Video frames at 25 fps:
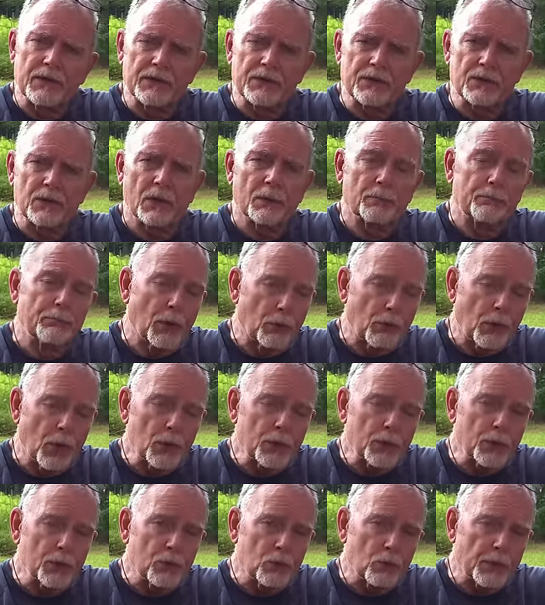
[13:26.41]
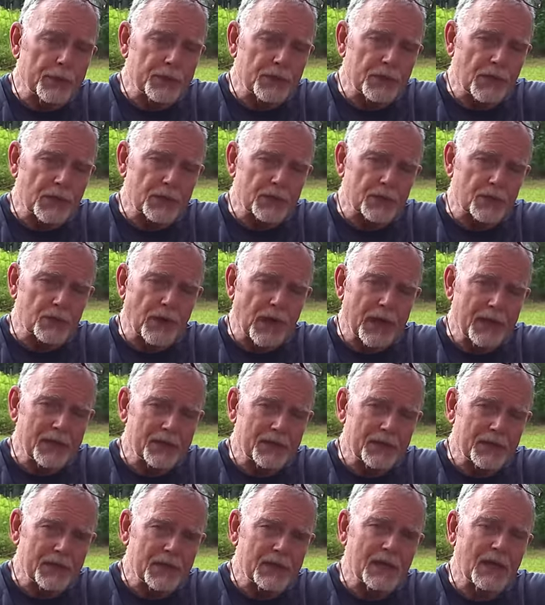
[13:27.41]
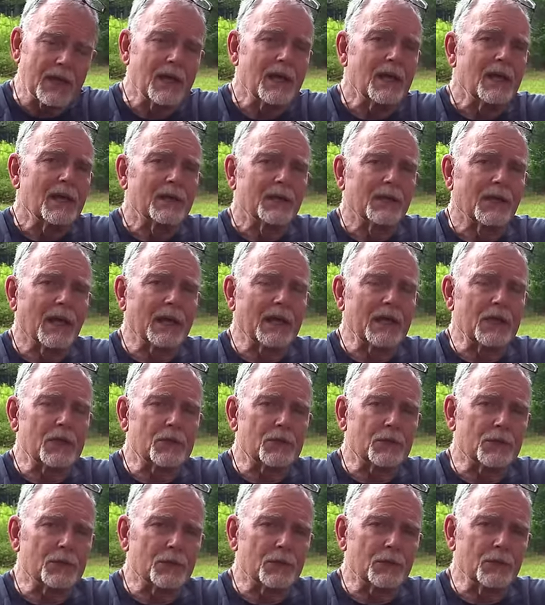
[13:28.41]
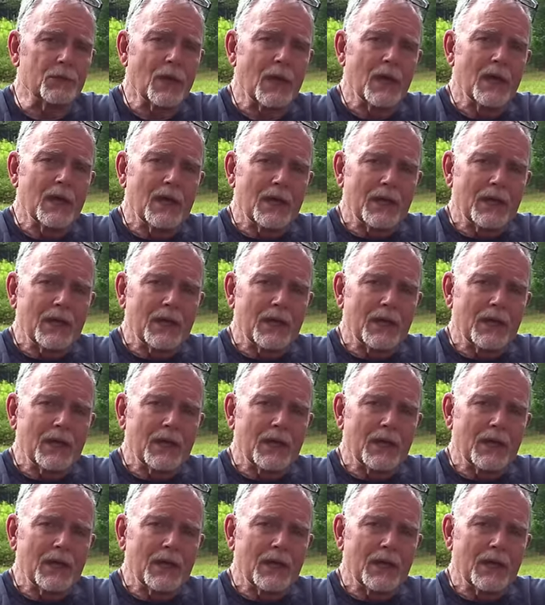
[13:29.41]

this Miroku Winchester 1892.